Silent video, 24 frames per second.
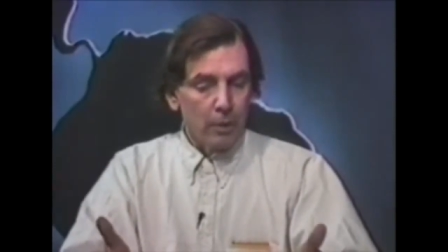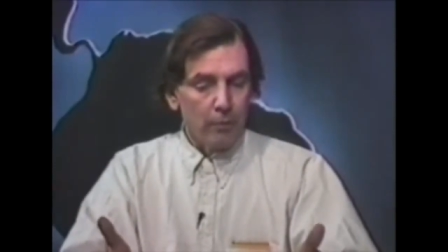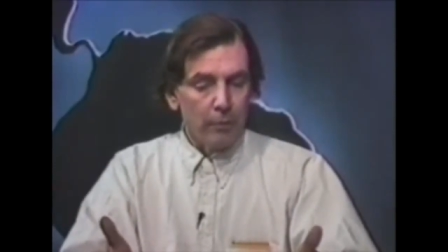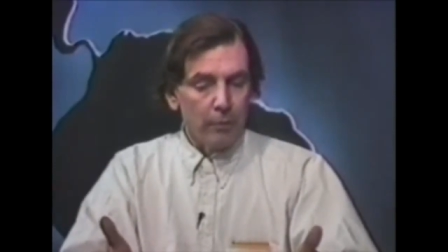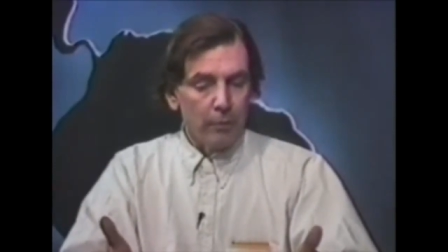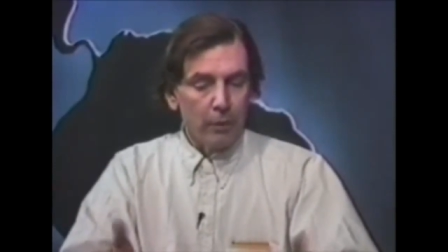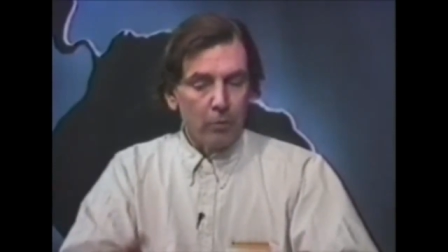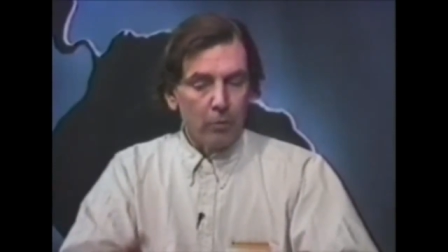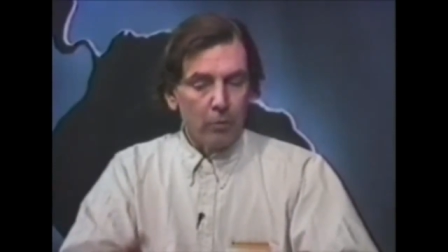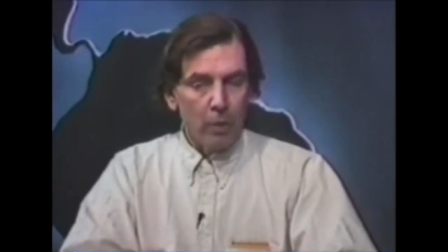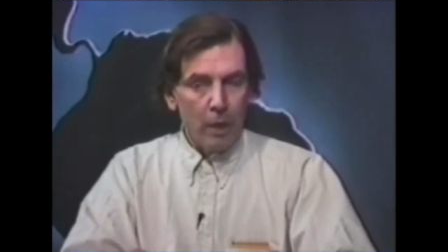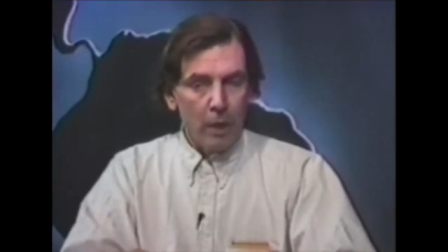
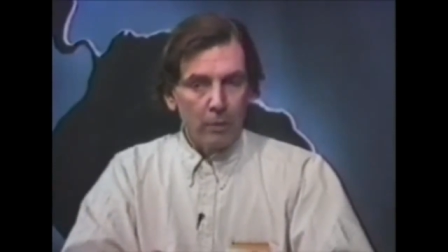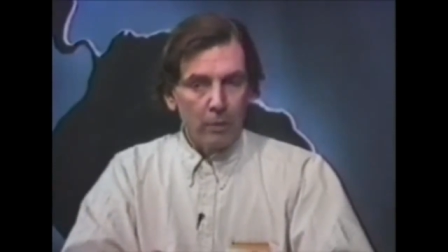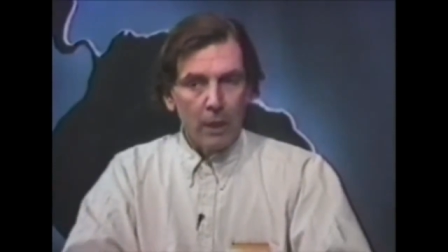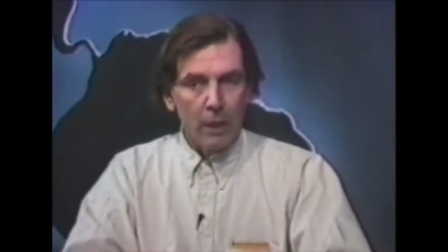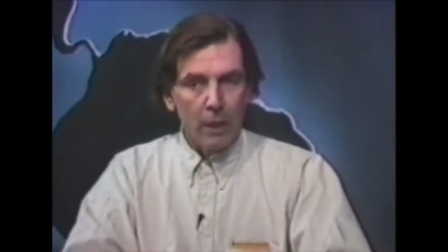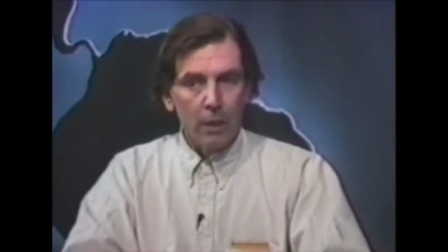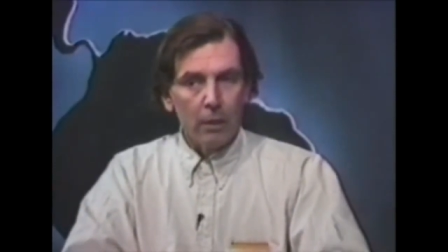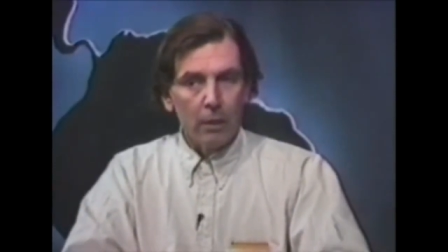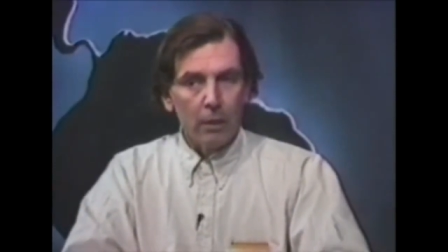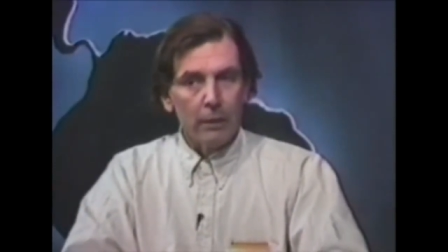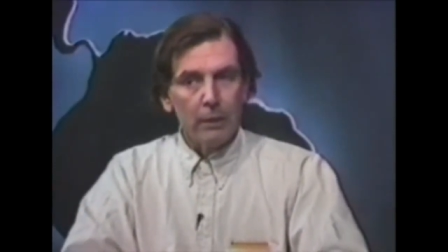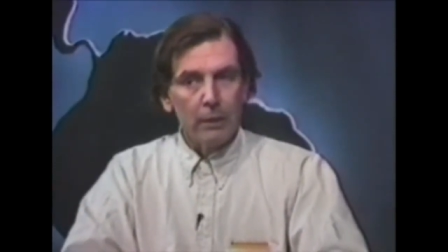of the crown
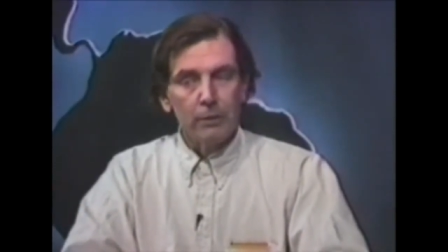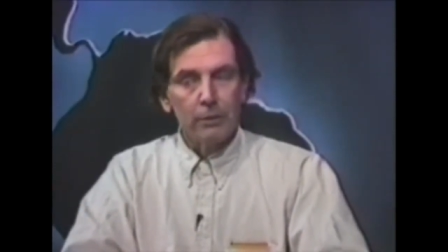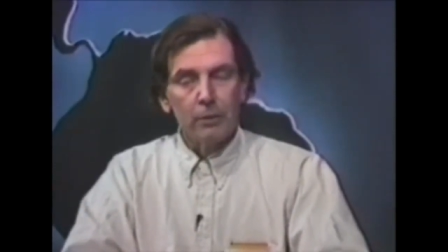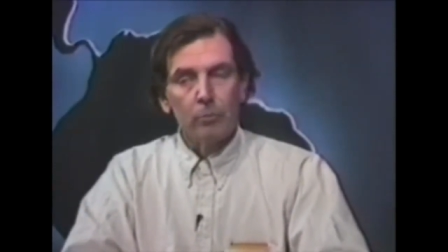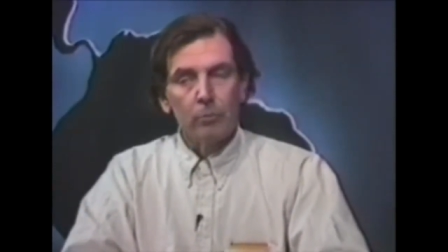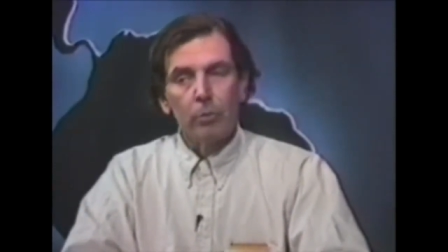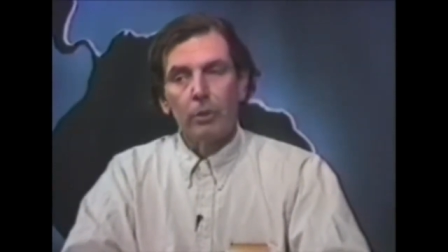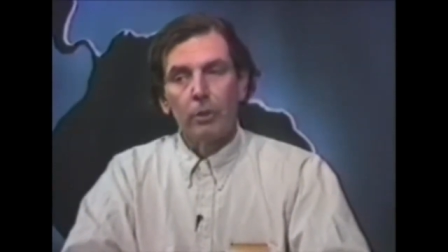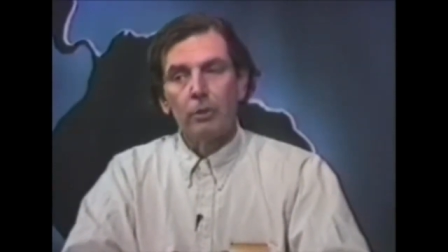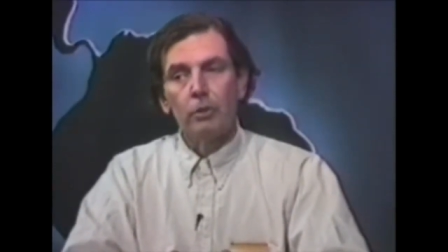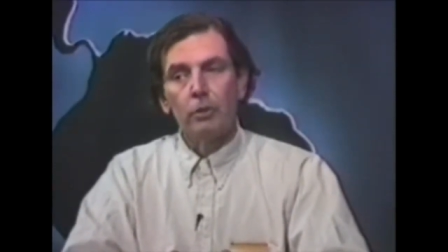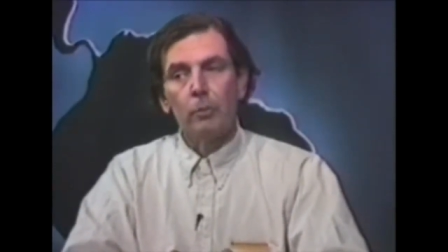colonies
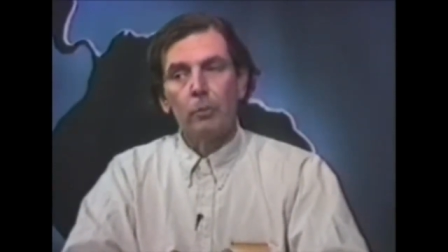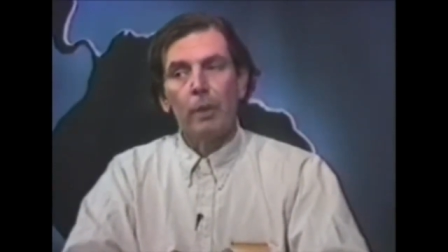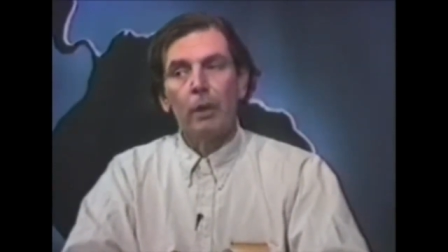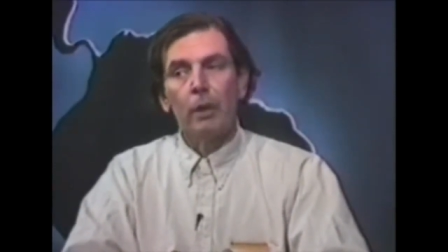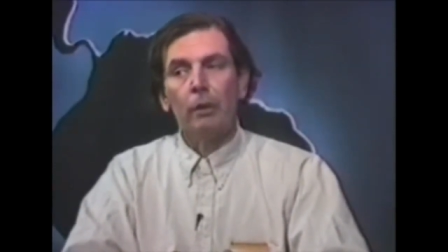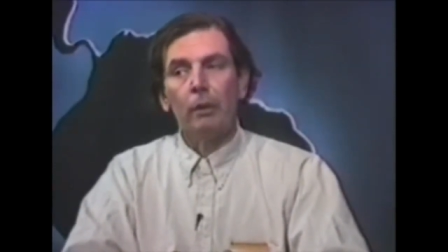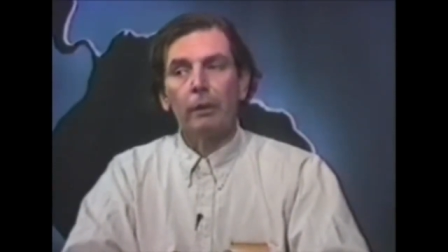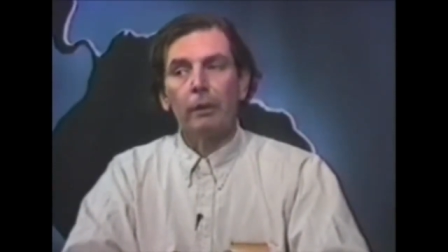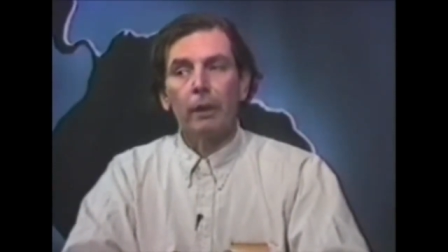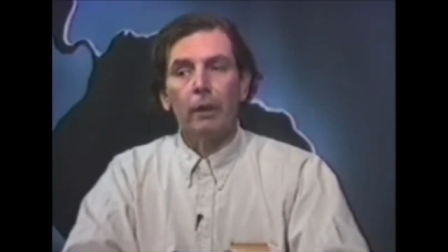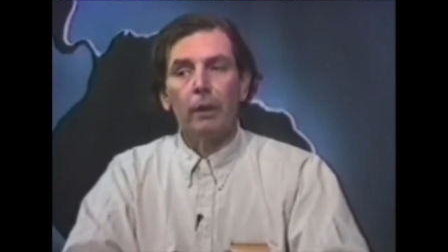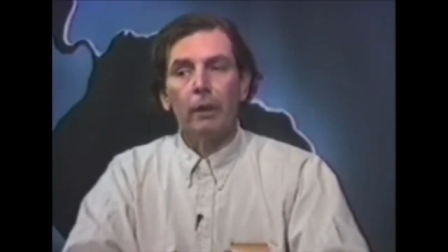in British
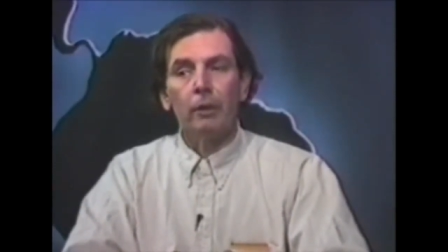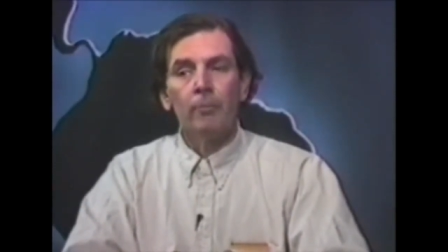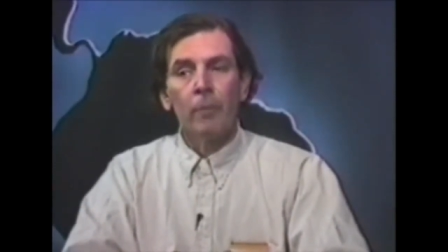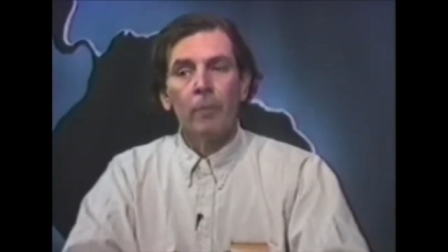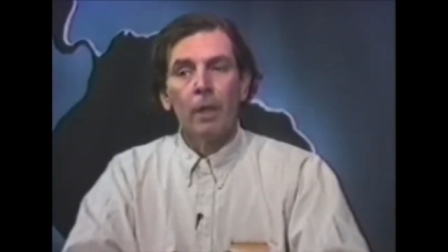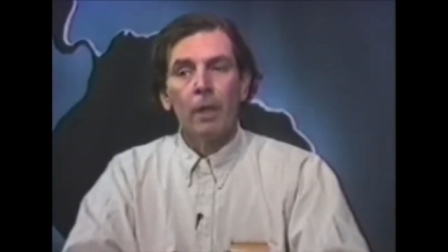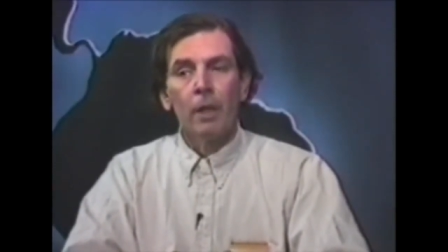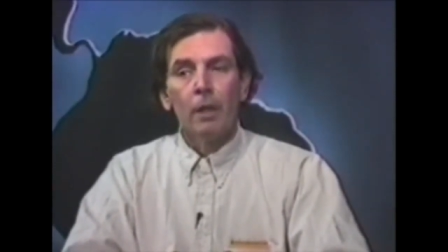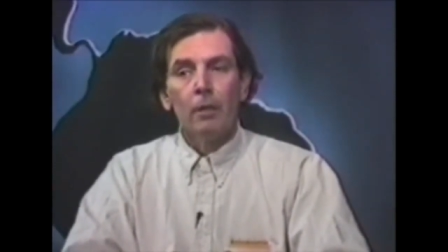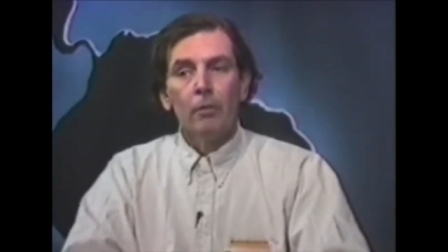America,